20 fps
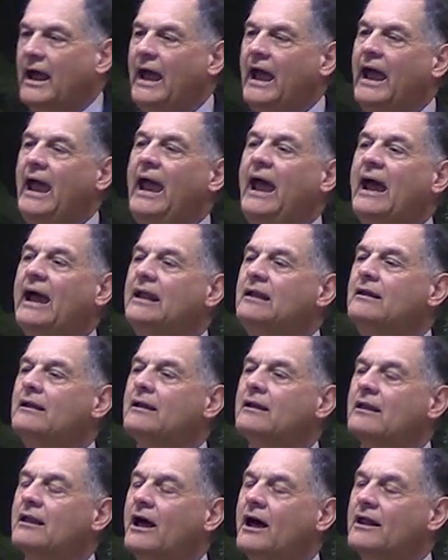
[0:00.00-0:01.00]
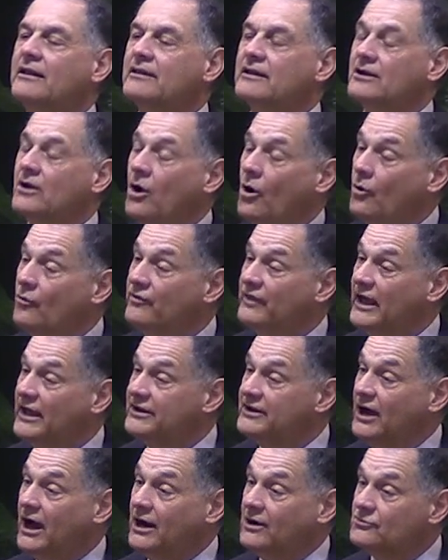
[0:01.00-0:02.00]
And a lot that hold
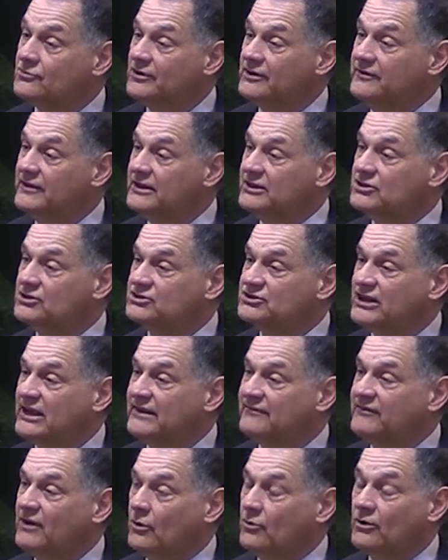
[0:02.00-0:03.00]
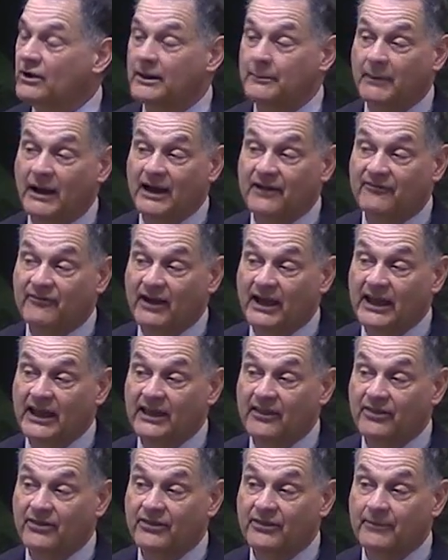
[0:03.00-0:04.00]
that doctrine that you're saved only by
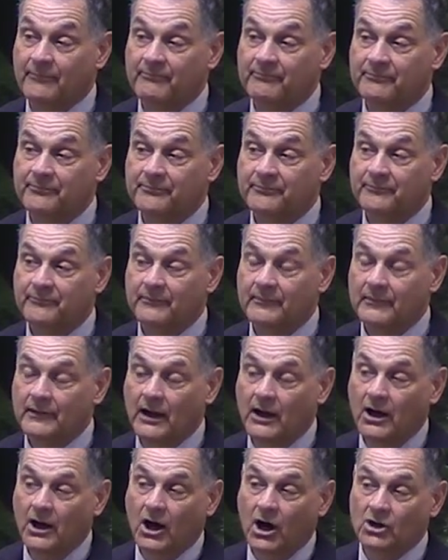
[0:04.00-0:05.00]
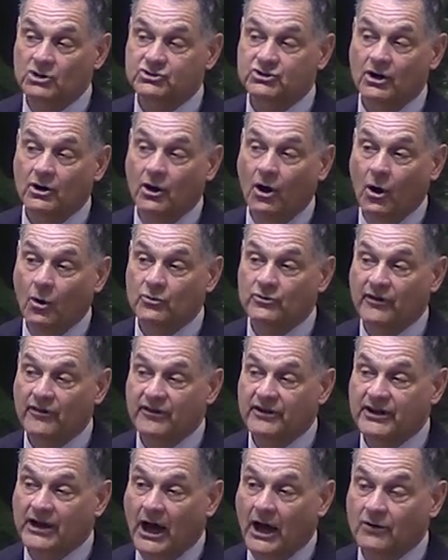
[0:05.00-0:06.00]
faith also hold to
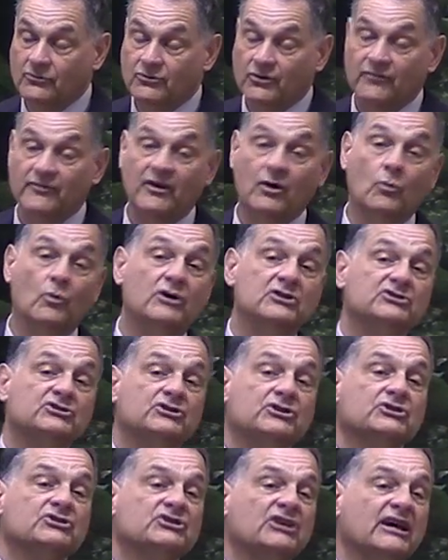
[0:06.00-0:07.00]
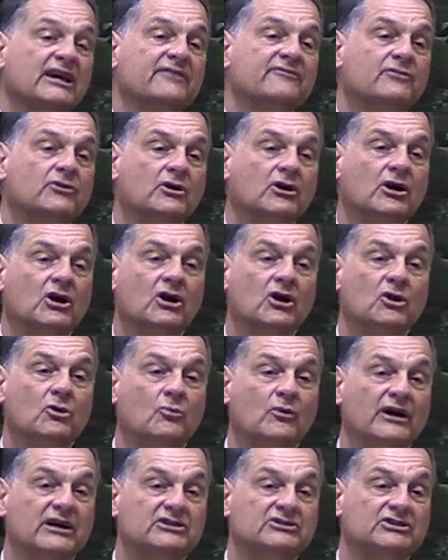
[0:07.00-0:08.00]
the doctrine that once you're saved, you're
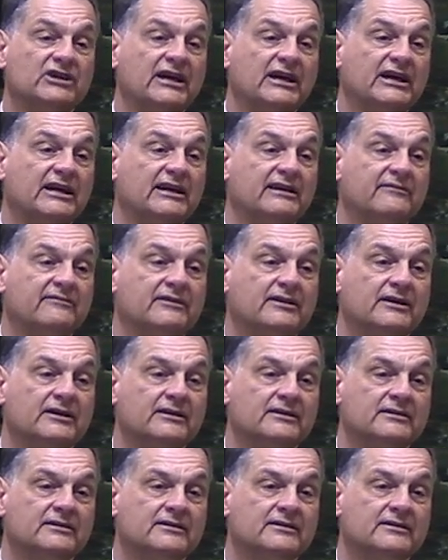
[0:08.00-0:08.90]
always saved.